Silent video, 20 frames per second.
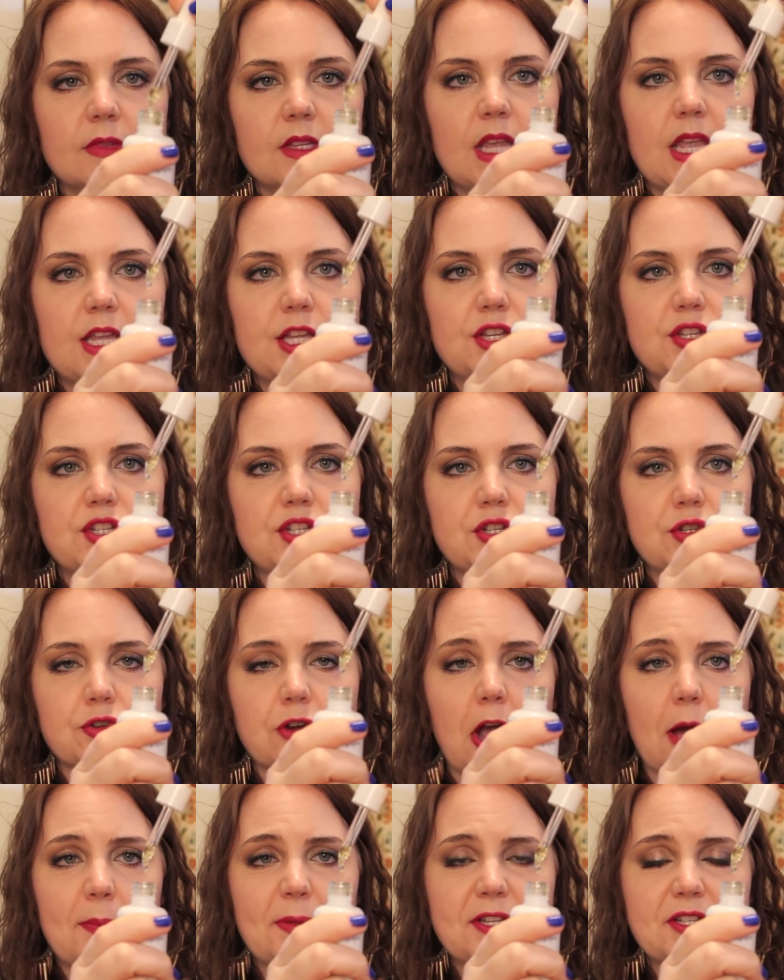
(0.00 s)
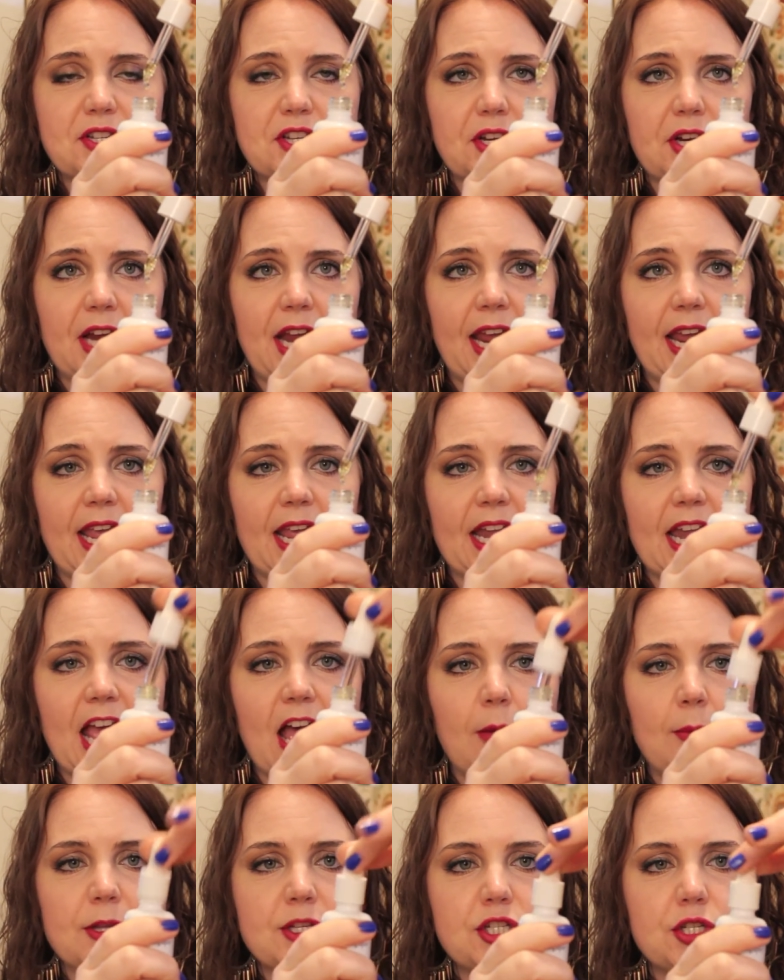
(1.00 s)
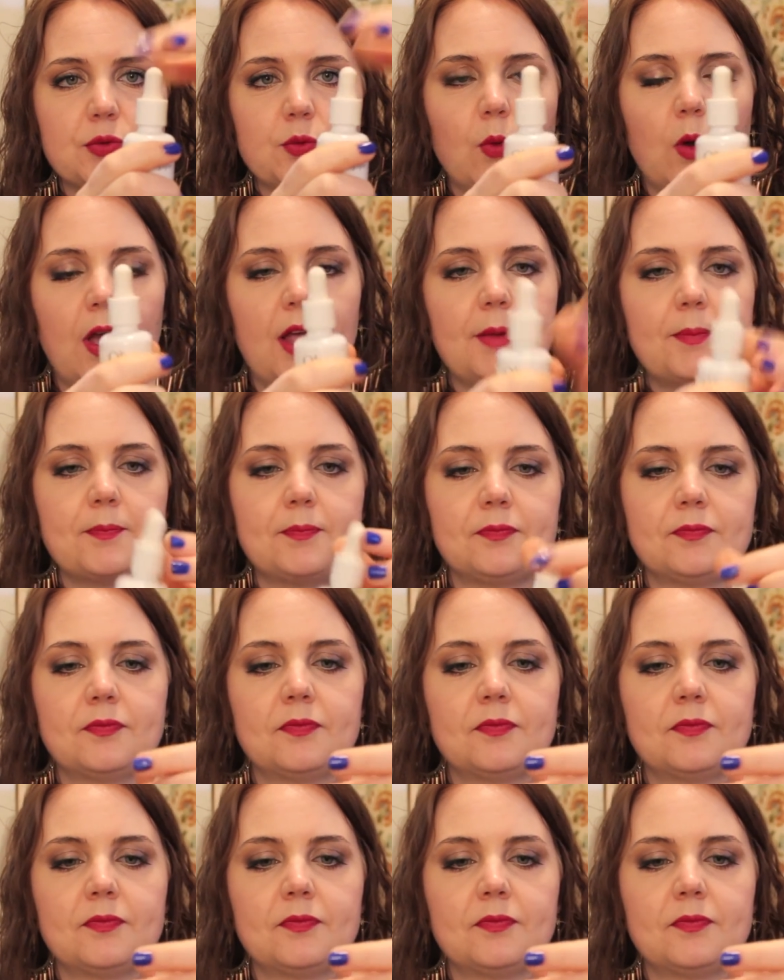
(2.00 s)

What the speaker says: and you just drop into your hand how much you want,